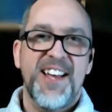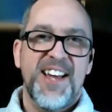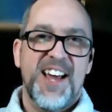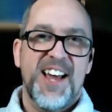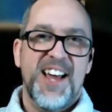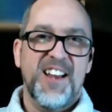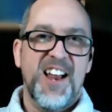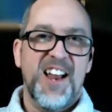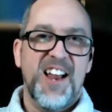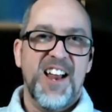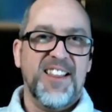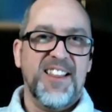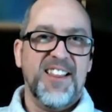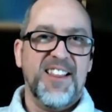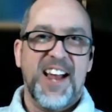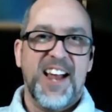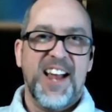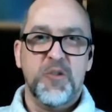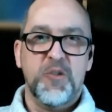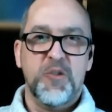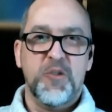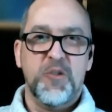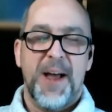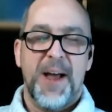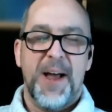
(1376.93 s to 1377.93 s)
And a lot of that
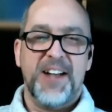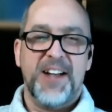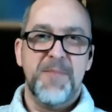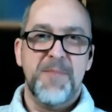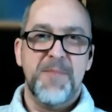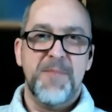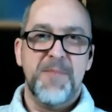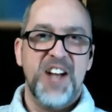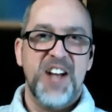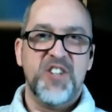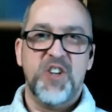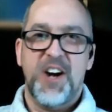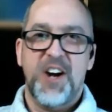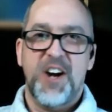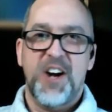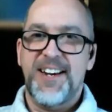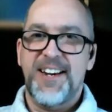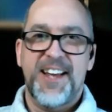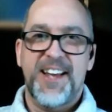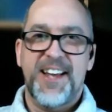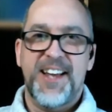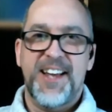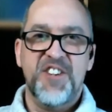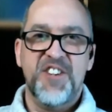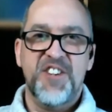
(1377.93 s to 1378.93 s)
goes back to my
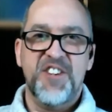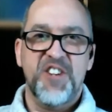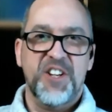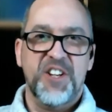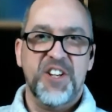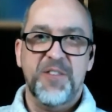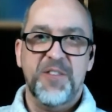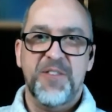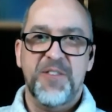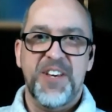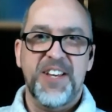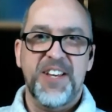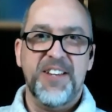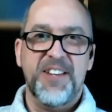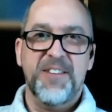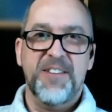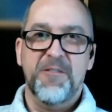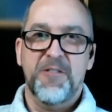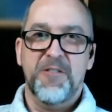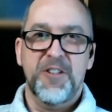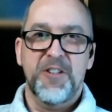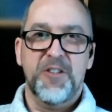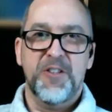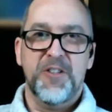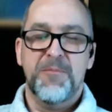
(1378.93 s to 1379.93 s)
training. AJ Levine
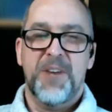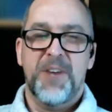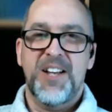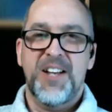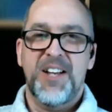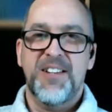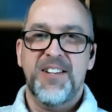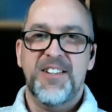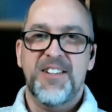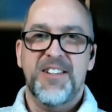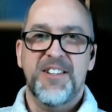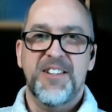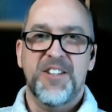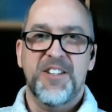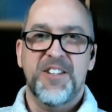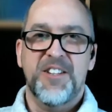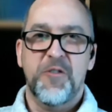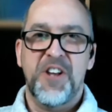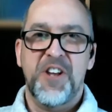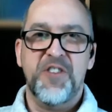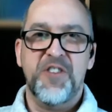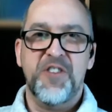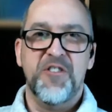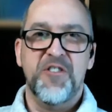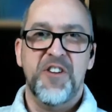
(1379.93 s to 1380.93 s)
was my
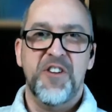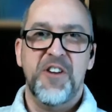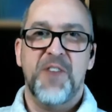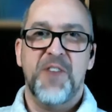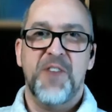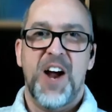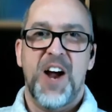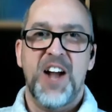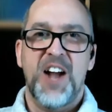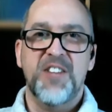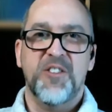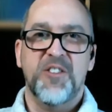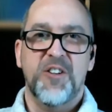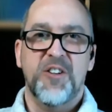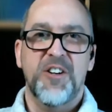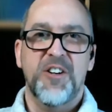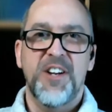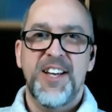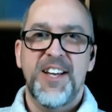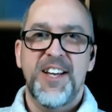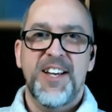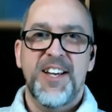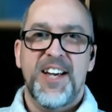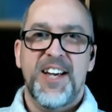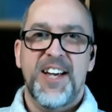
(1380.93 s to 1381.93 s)
dissertation advisor,
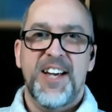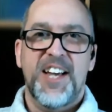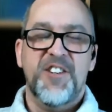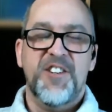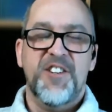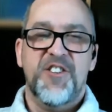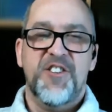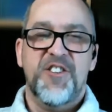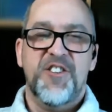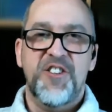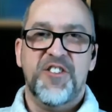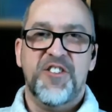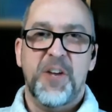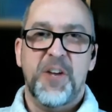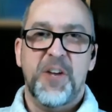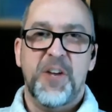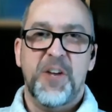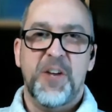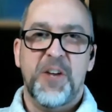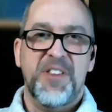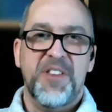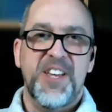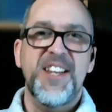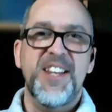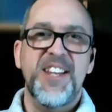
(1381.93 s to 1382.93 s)
and she said,
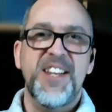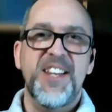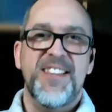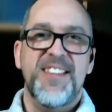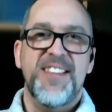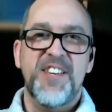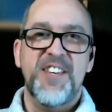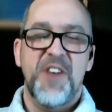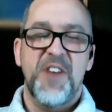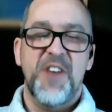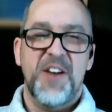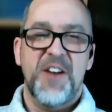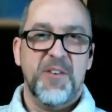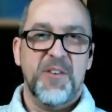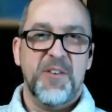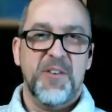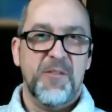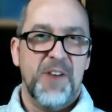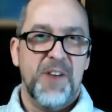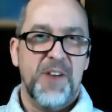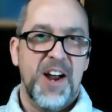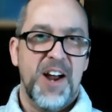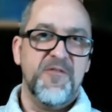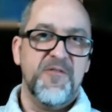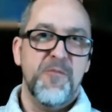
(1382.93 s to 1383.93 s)
with anything you ever
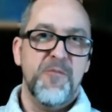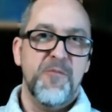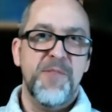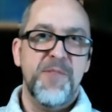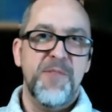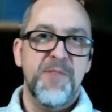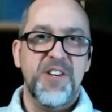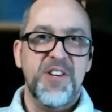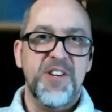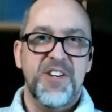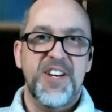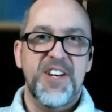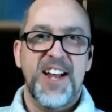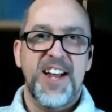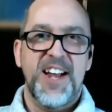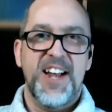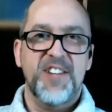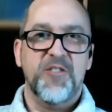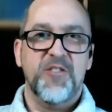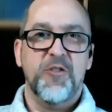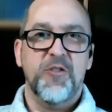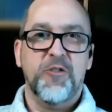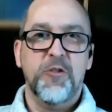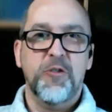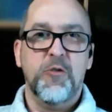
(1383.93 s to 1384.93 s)
write for me, you need to
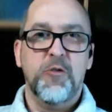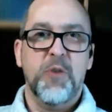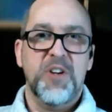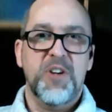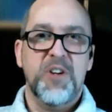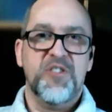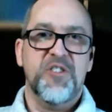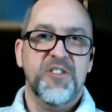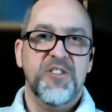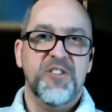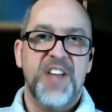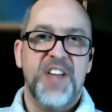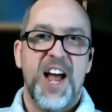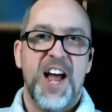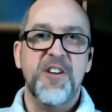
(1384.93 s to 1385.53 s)
answer two questions.